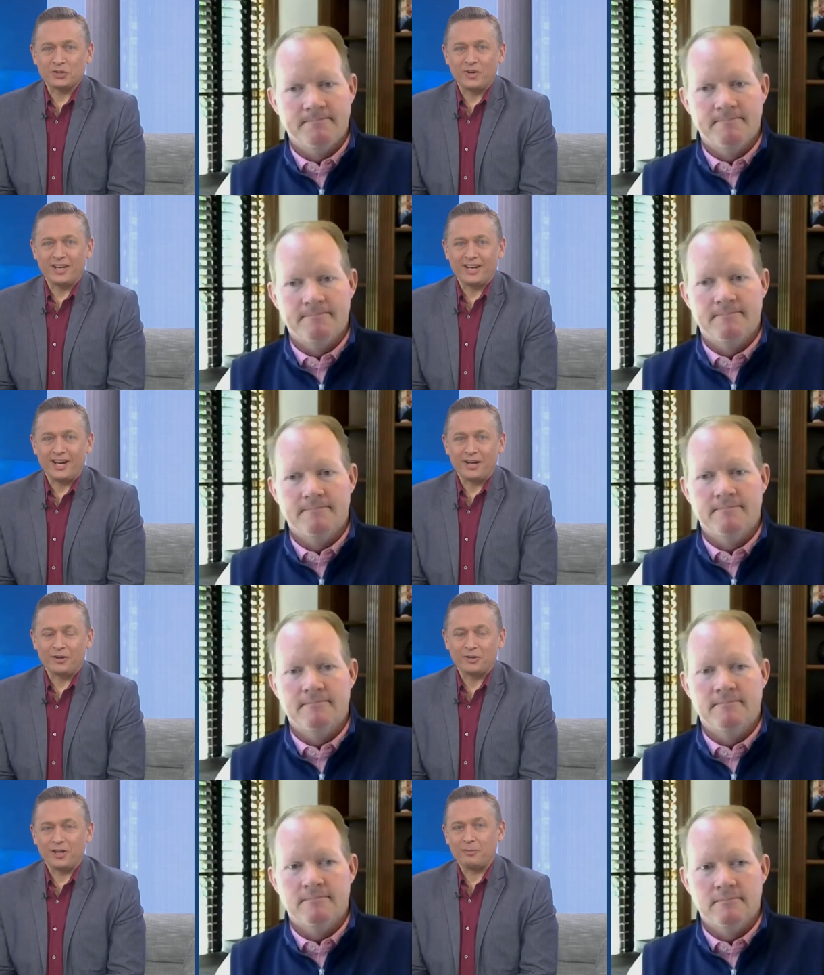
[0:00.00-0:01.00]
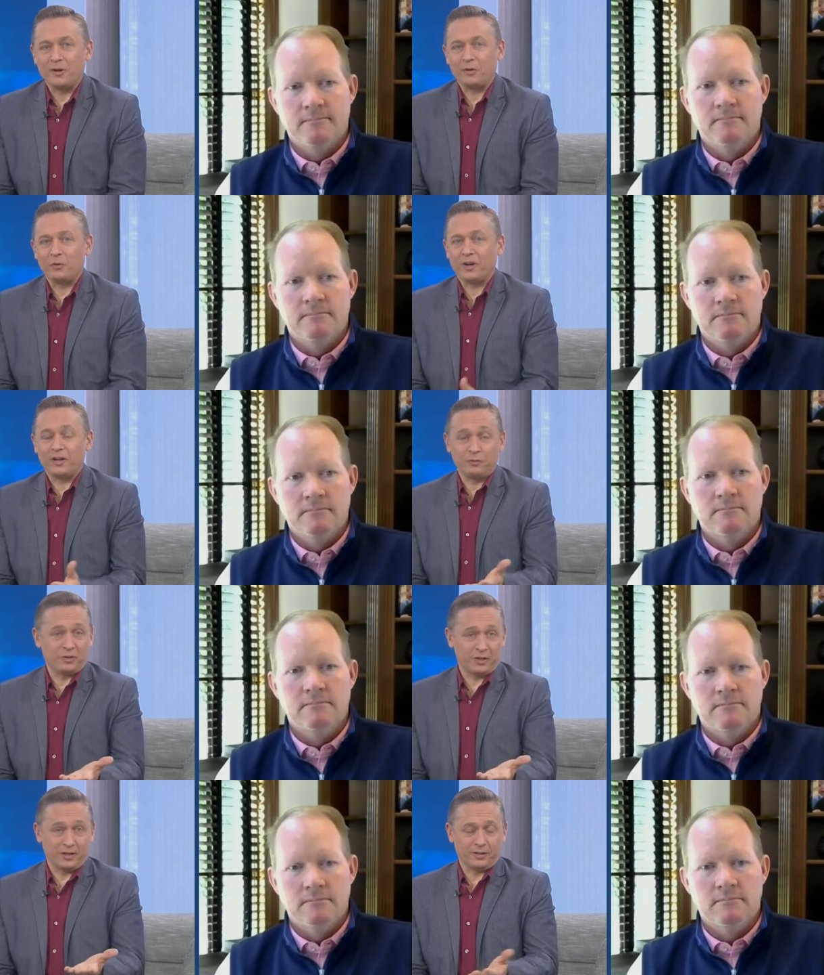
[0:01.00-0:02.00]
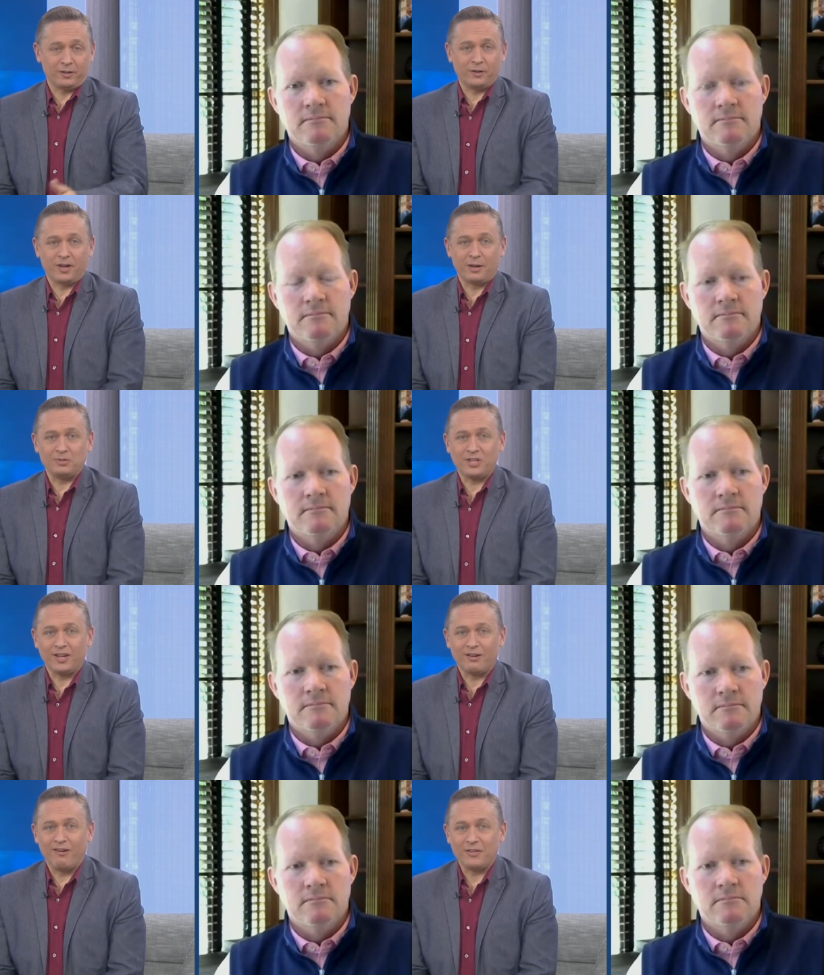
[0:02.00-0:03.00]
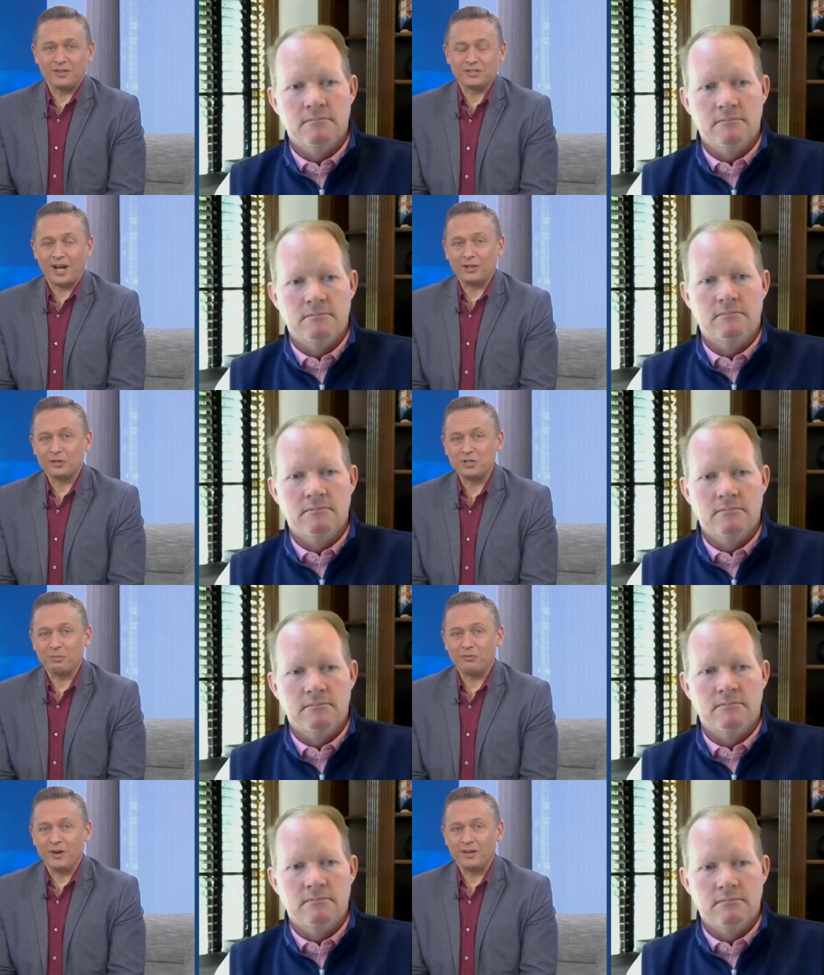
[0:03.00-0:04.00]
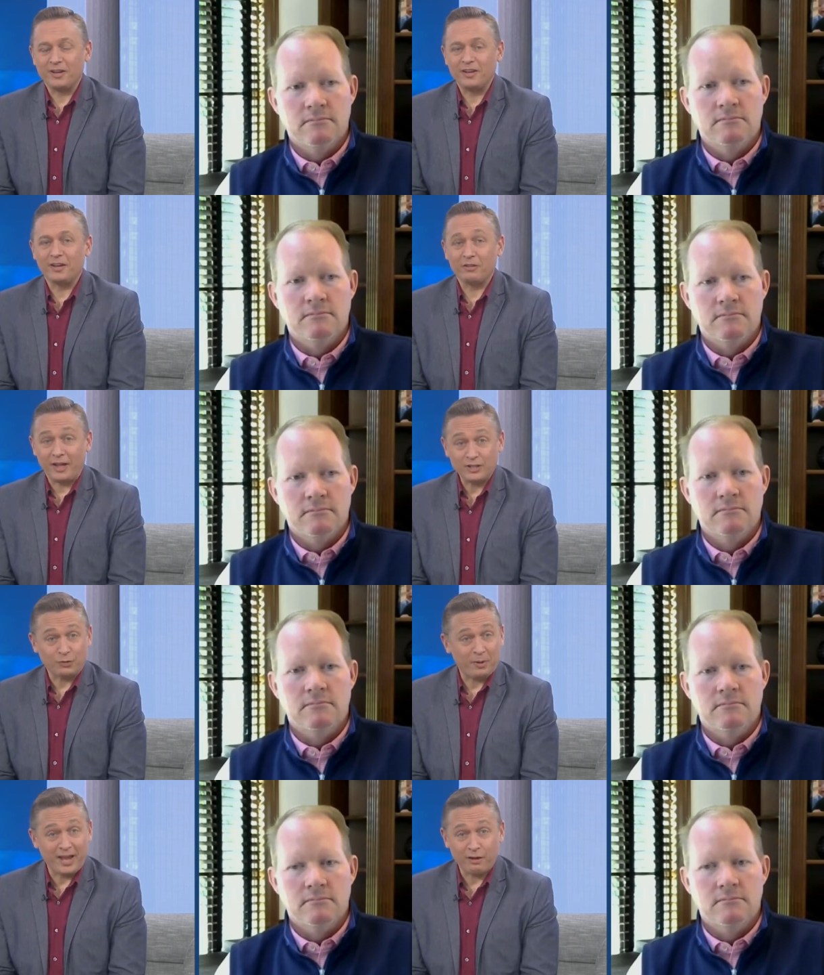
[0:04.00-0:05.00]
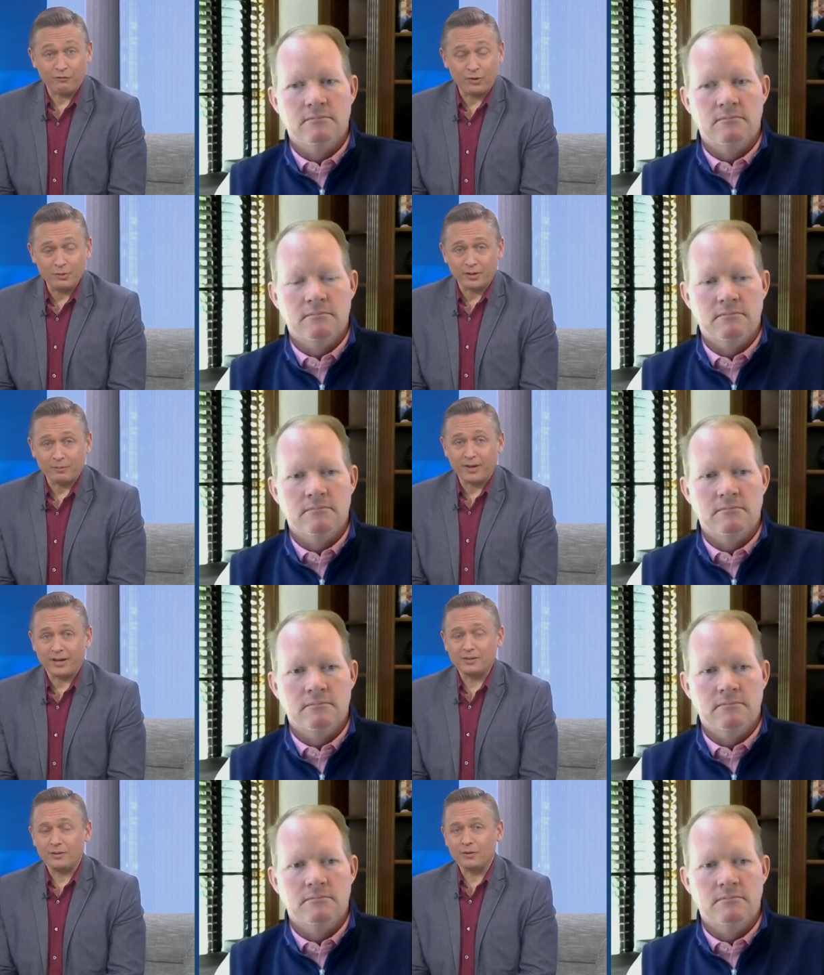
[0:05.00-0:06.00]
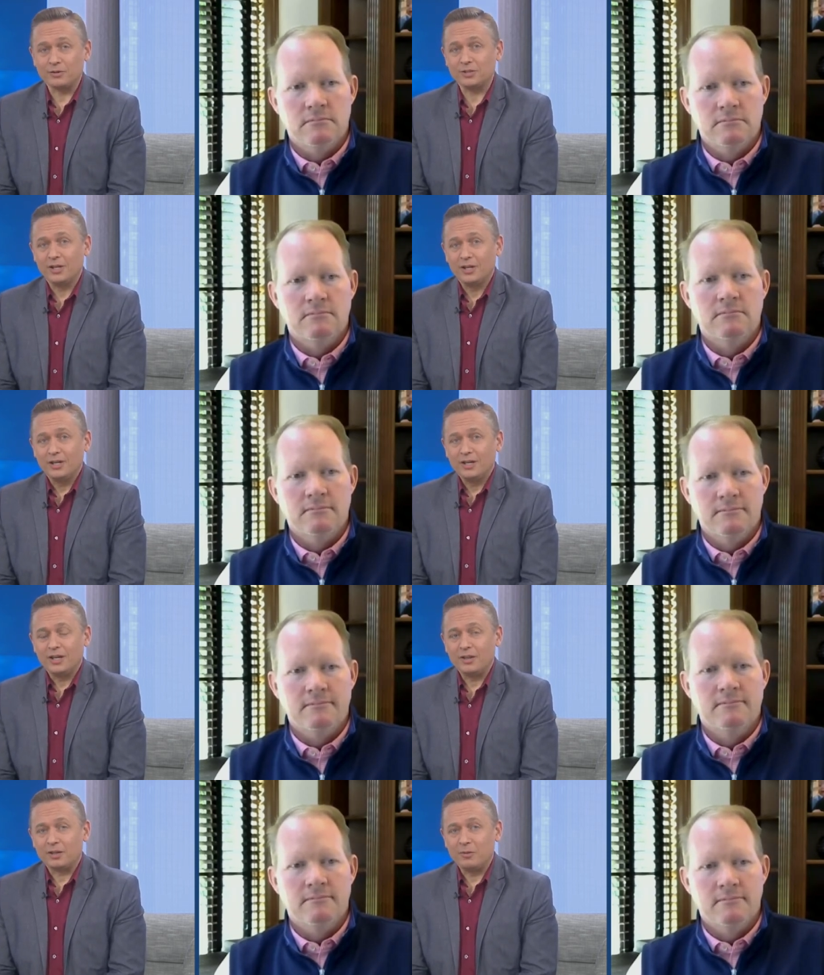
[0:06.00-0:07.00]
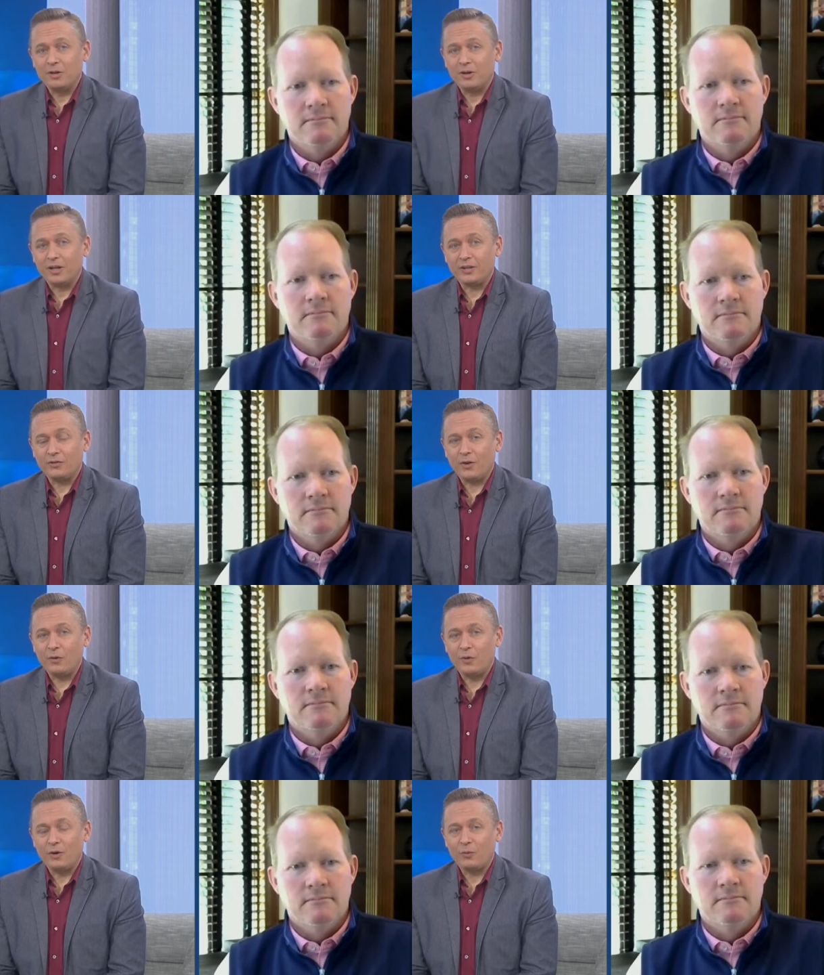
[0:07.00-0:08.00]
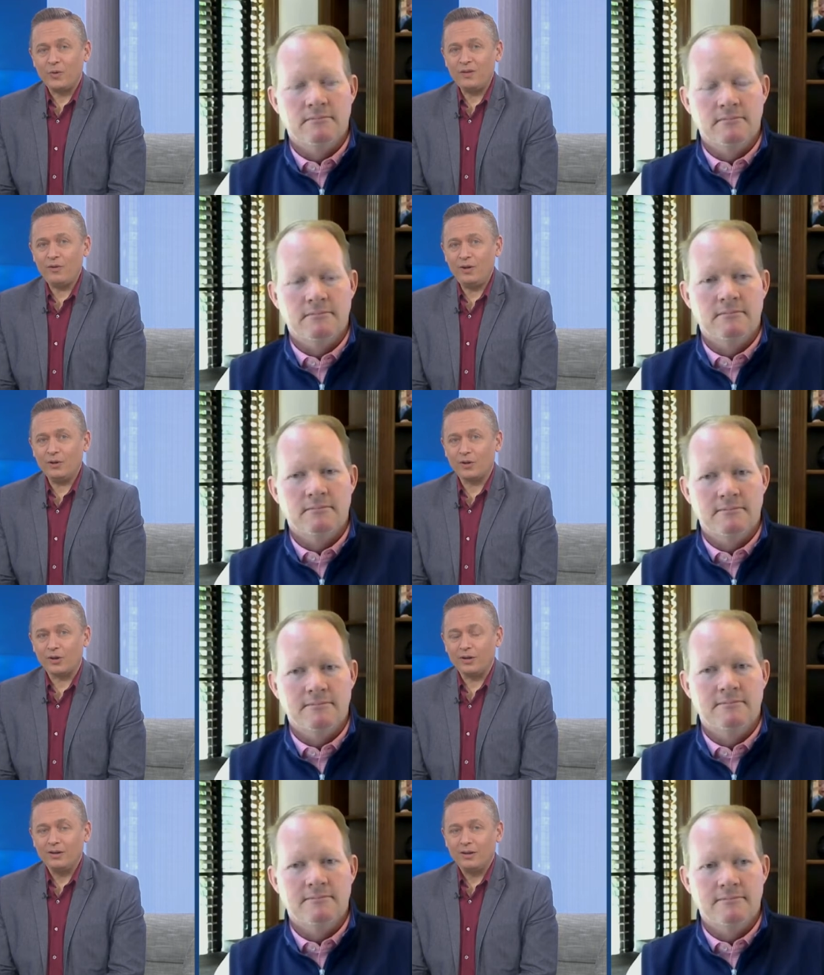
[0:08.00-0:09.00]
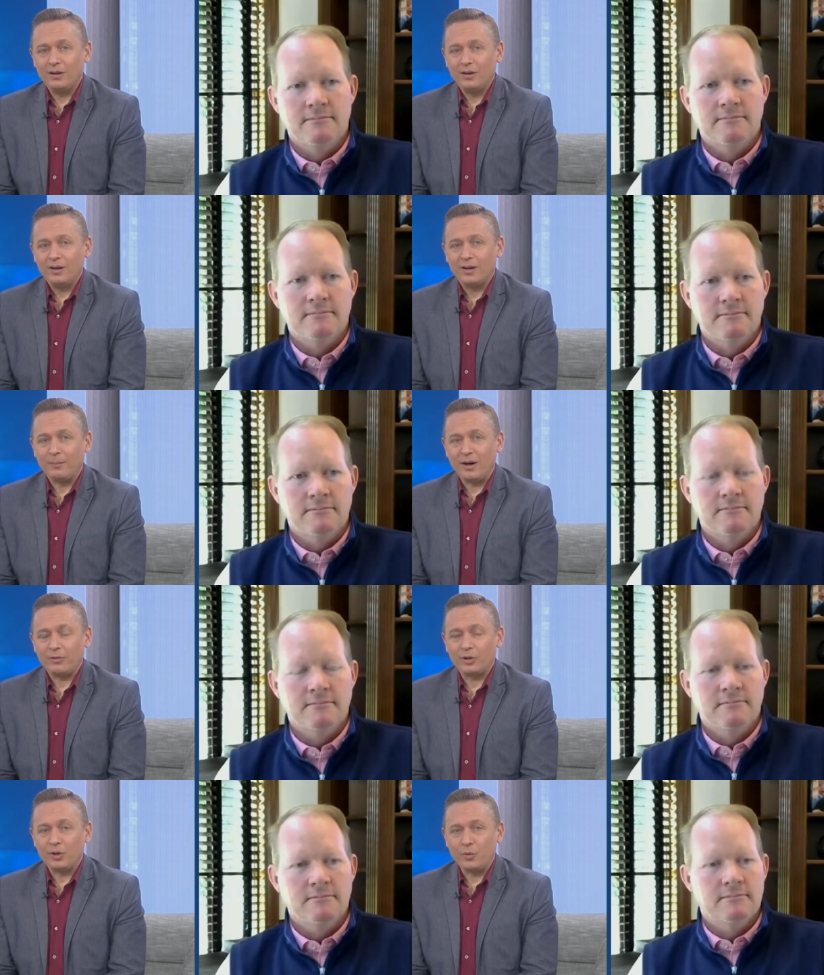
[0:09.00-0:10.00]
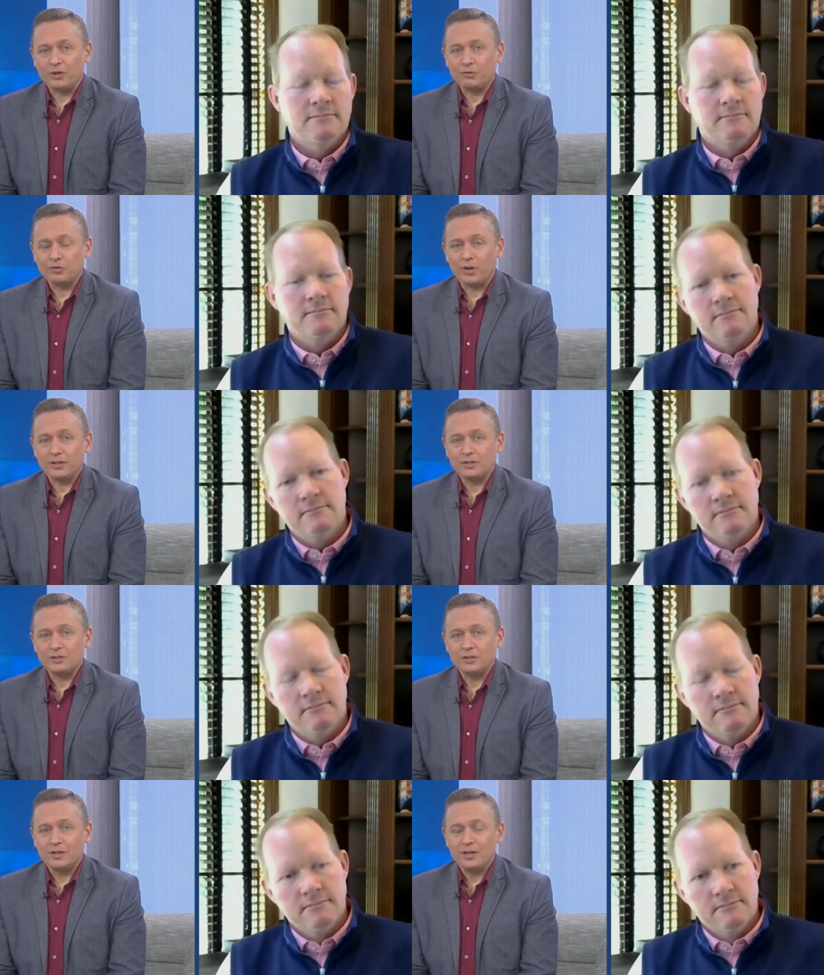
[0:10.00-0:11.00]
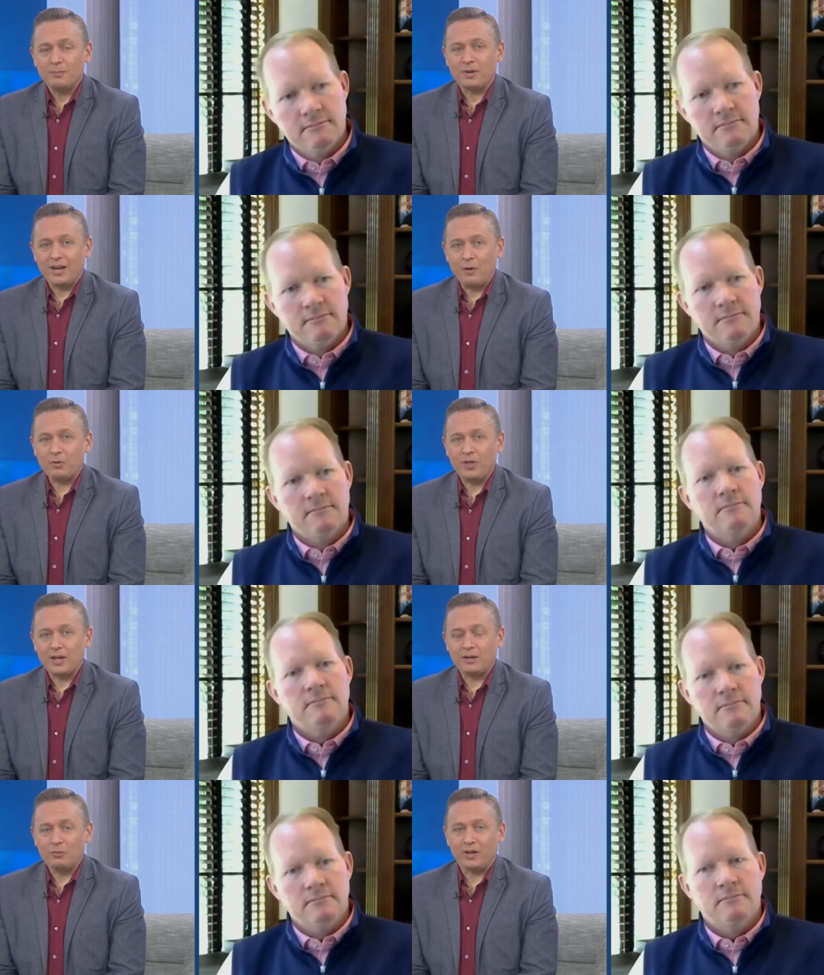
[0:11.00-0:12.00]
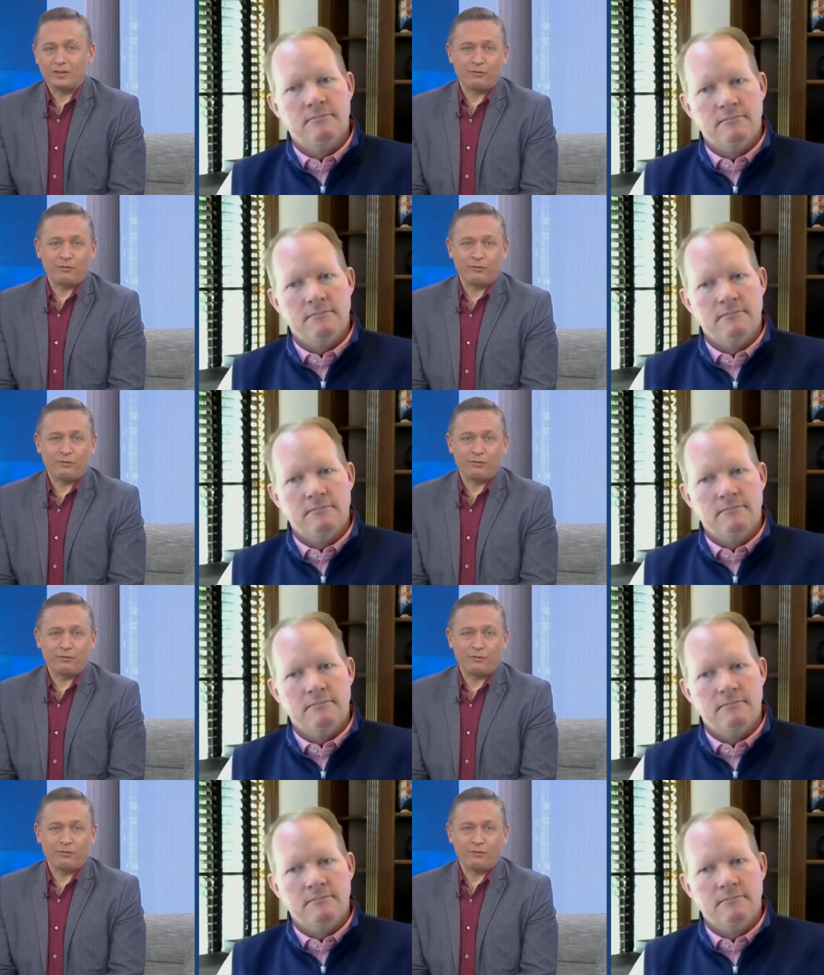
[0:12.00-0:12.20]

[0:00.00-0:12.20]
Speaker 1: way to honor your late mother with, a, with uh, her namesake on this scholarship fund, and uh, thanks for paying it forward back to those in the community. So we've all heard about the low interest rates, but now we're thinking, wait, the